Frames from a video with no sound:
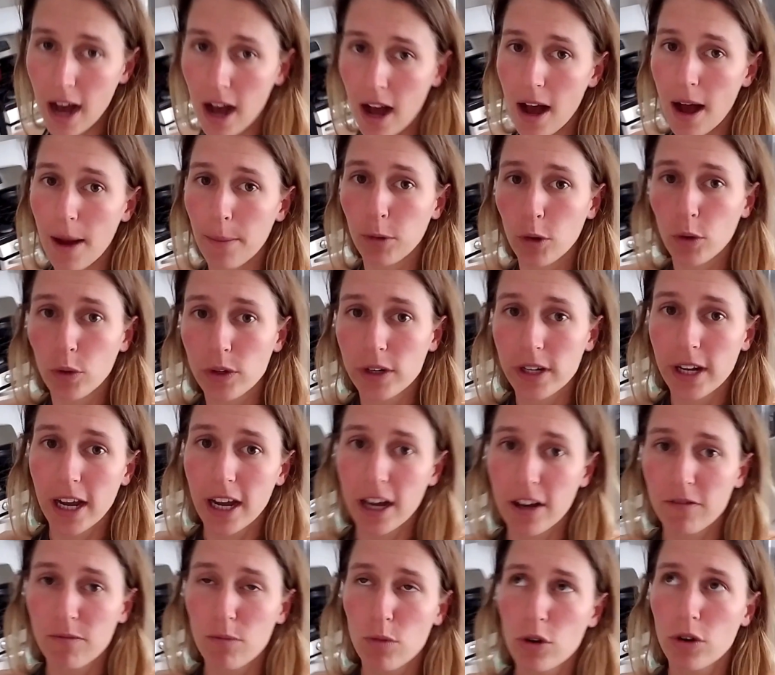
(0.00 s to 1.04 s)
I'm going to
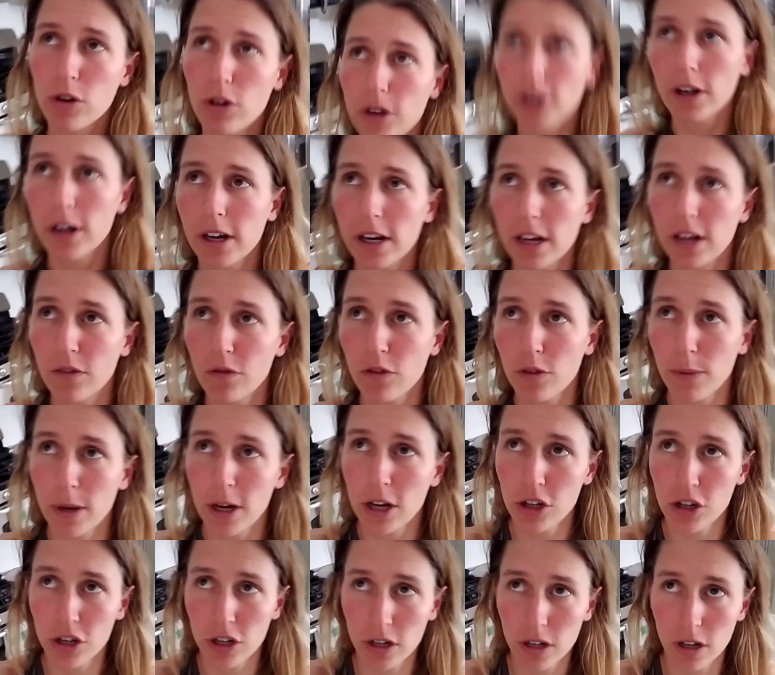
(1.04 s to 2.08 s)
have more
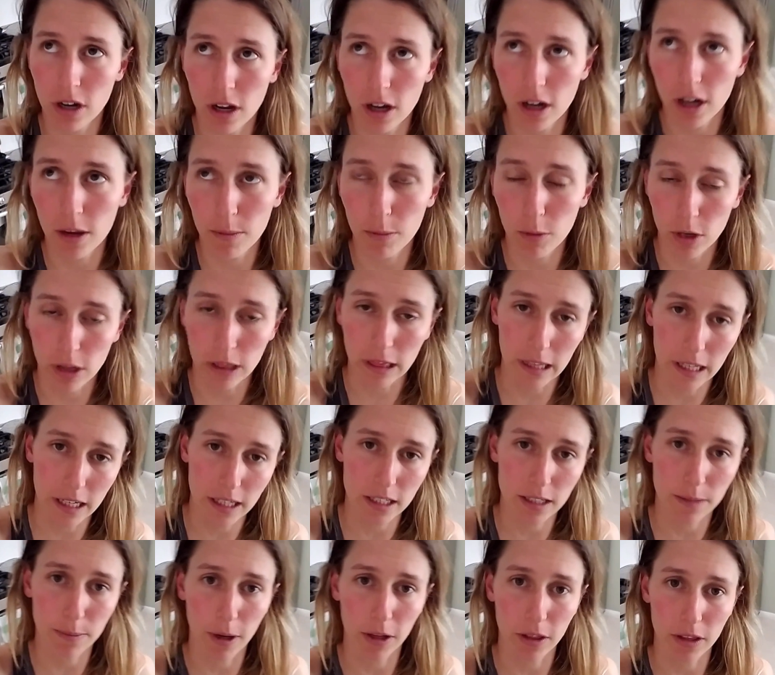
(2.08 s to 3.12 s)
information and
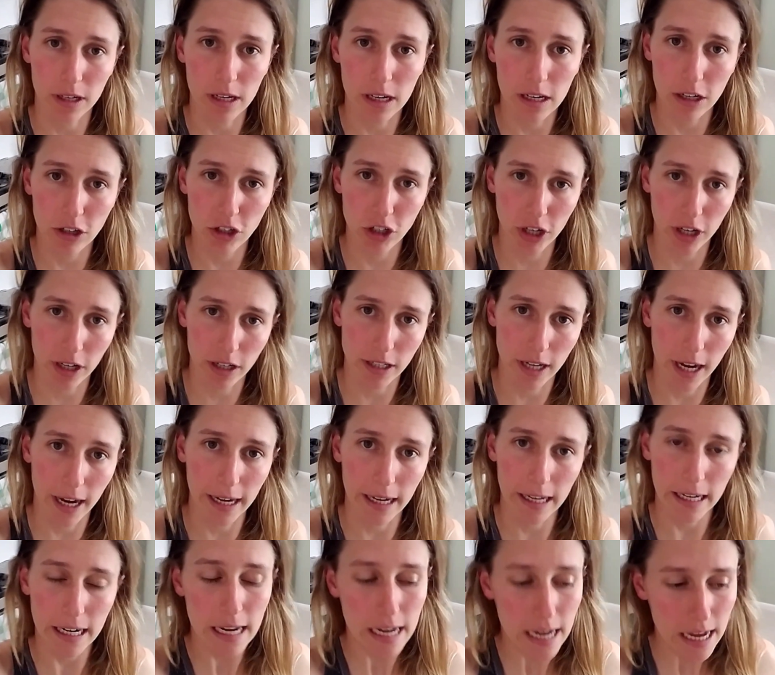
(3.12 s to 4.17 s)
links about the ketogenic
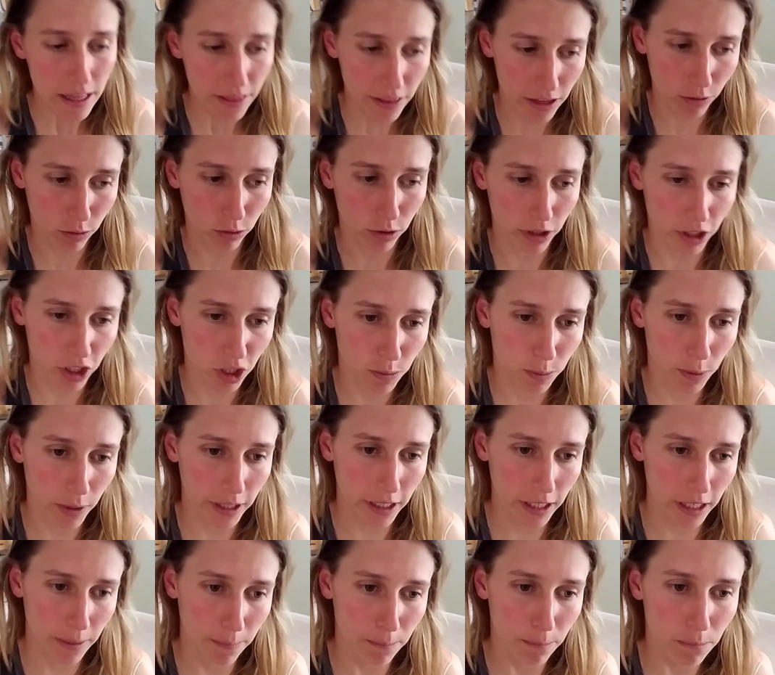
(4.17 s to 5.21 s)
diet that will
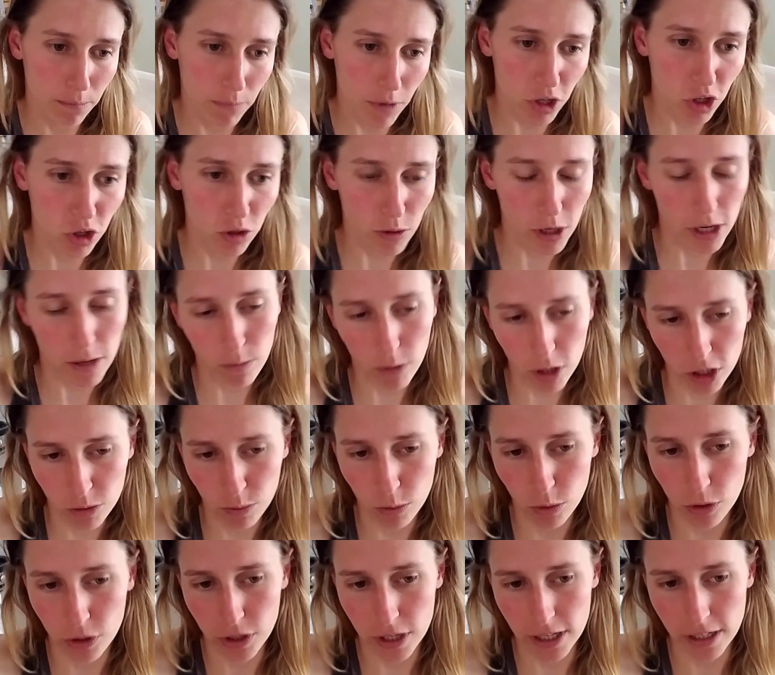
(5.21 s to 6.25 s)
explain it in
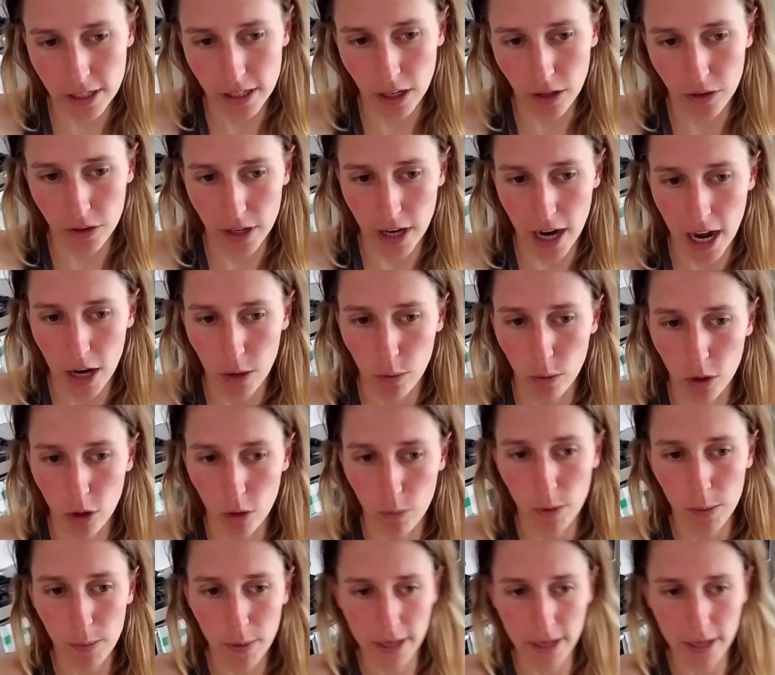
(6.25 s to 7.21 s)
much more detail than I will.